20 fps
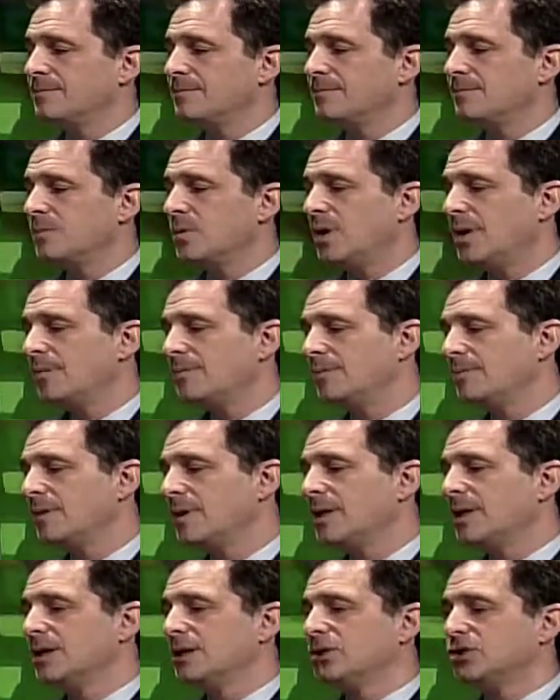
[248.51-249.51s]
Well,
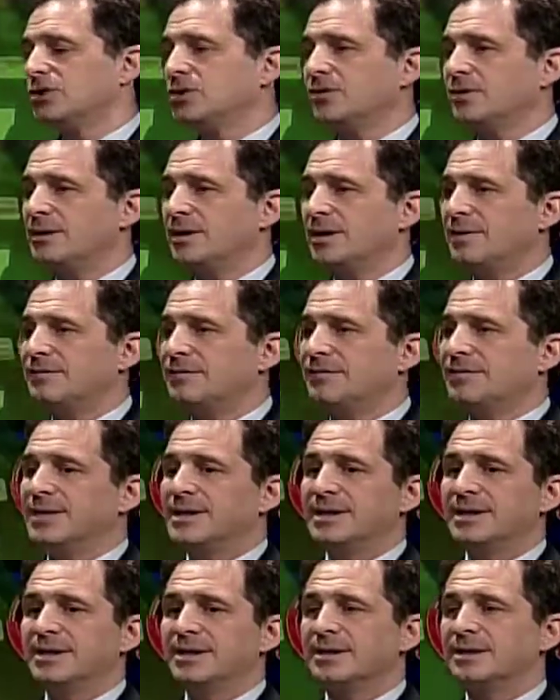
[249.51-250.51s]
sure enough,
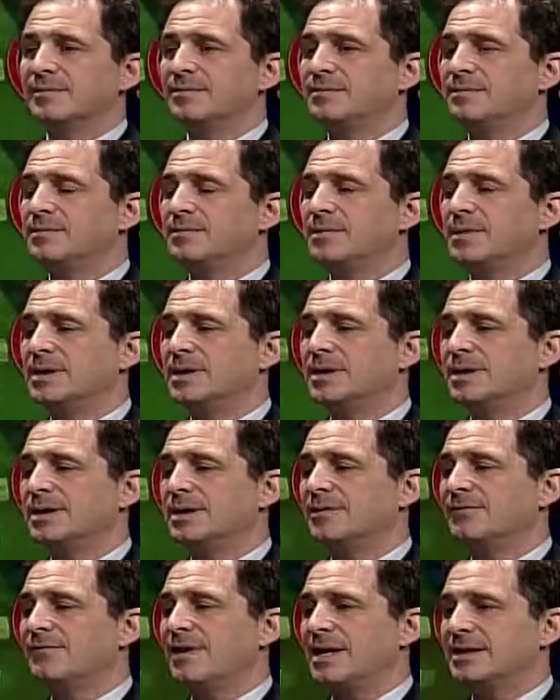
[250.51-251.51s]
the
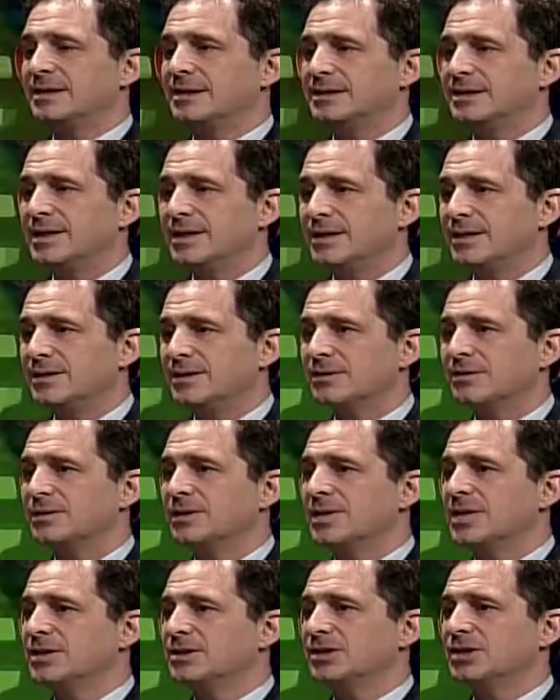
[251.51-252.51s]
volunteer
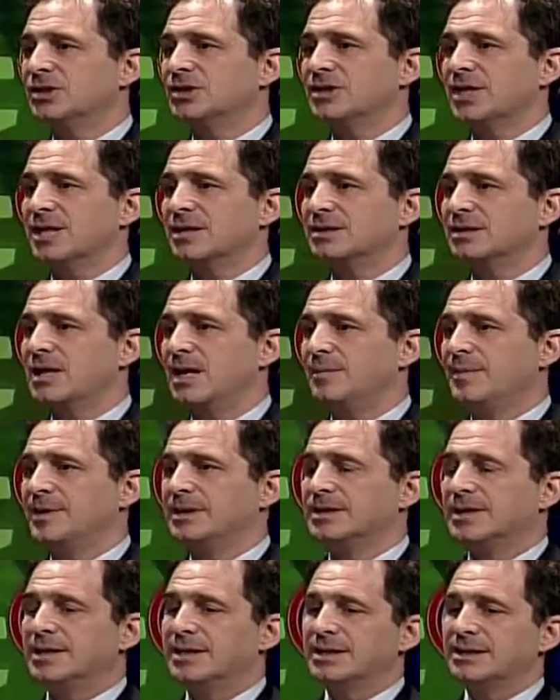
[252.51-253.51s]
suggests coming
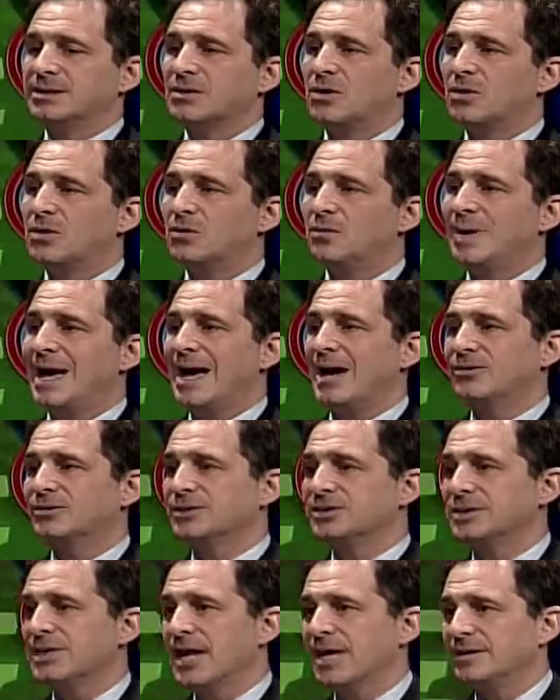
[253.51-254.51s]
to his home
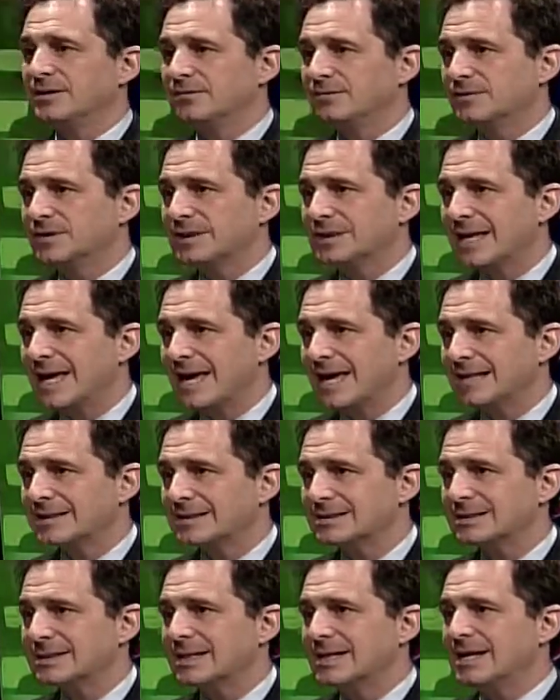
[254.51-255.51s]
outside of
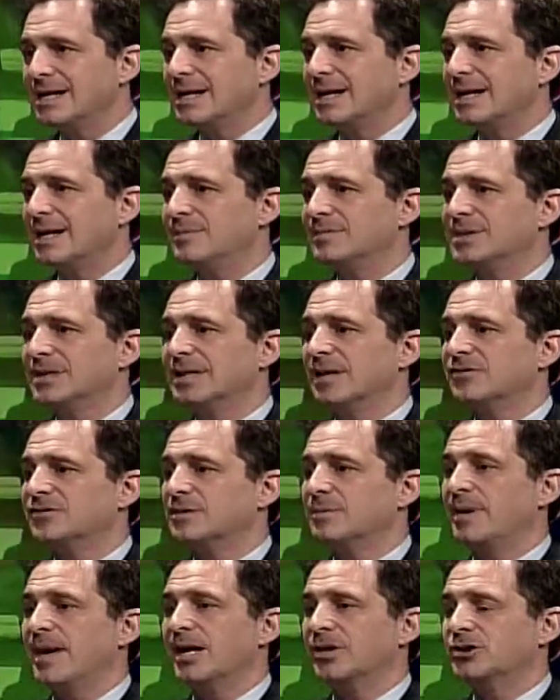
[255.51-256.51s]
class to give
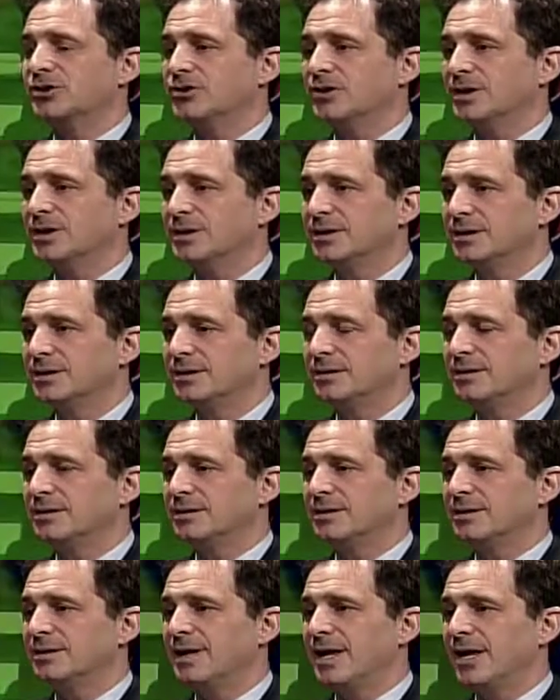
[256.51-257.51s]
some extra
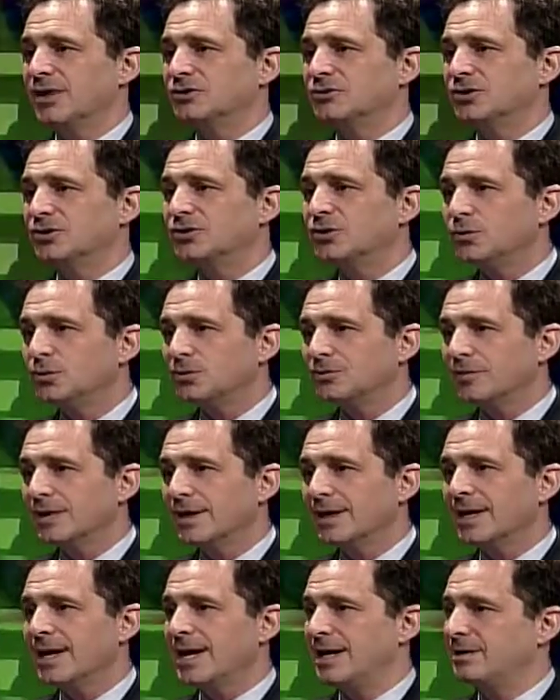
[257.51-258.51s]

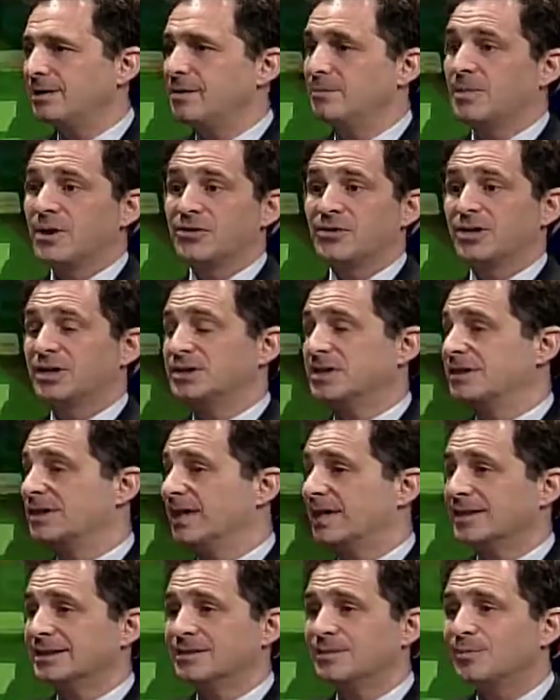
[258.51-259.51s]
tutoring. The mother doesn't
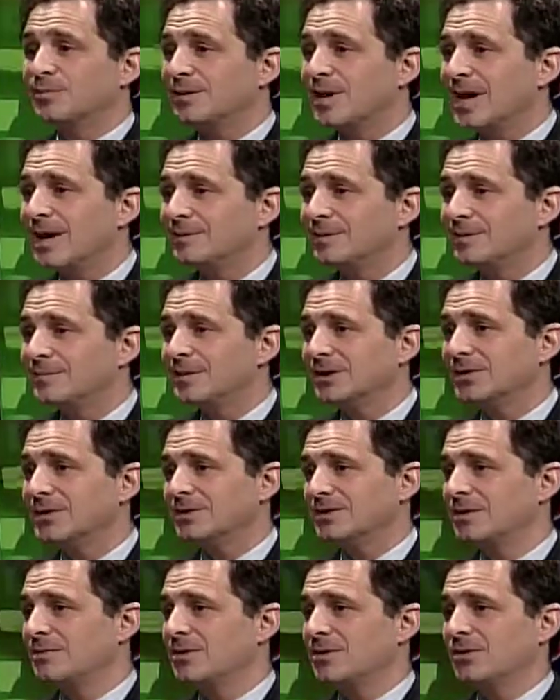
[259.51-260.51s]
think it's a problem
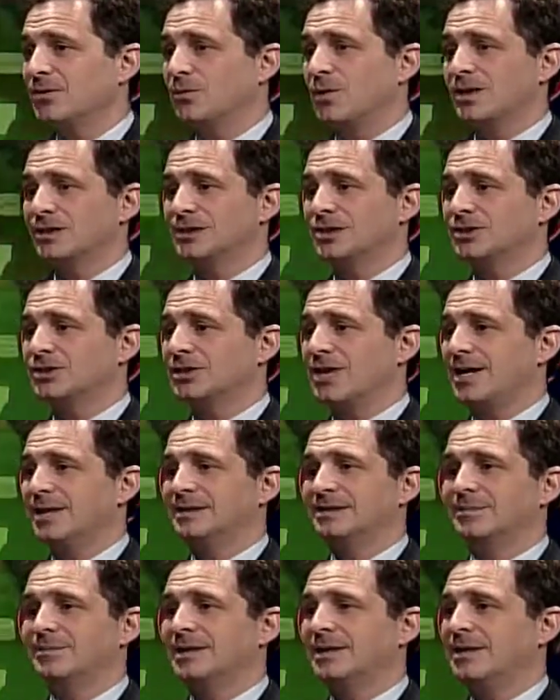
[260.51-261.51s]
because the mother wants the child
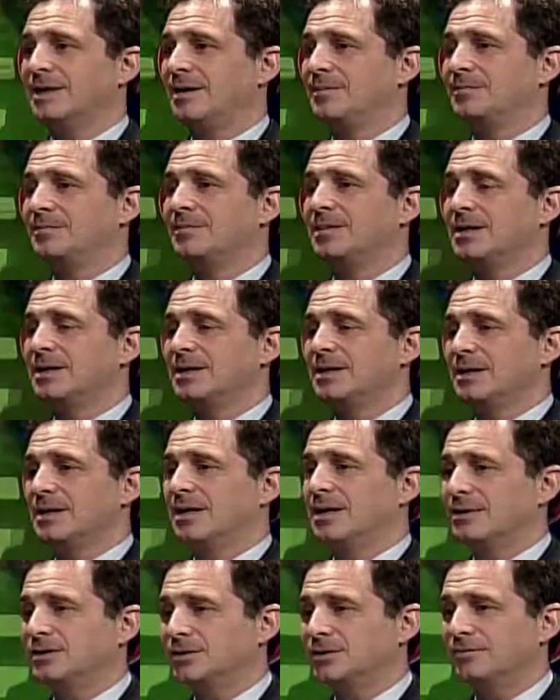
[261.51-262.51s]
to become
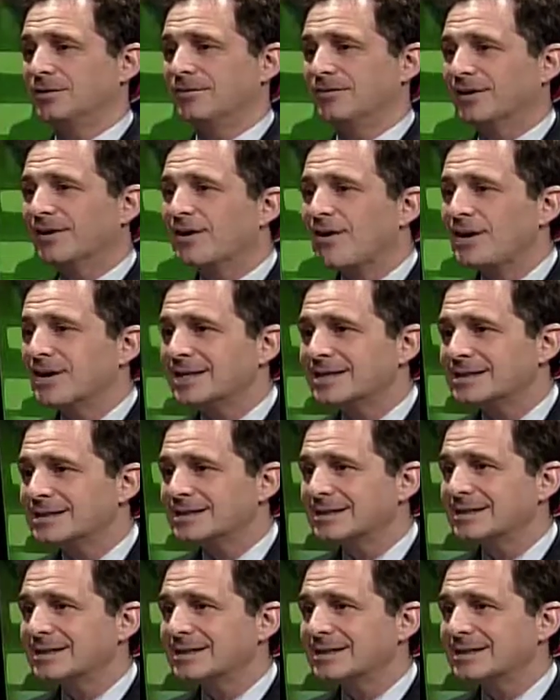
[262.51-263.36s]
a terrific artist.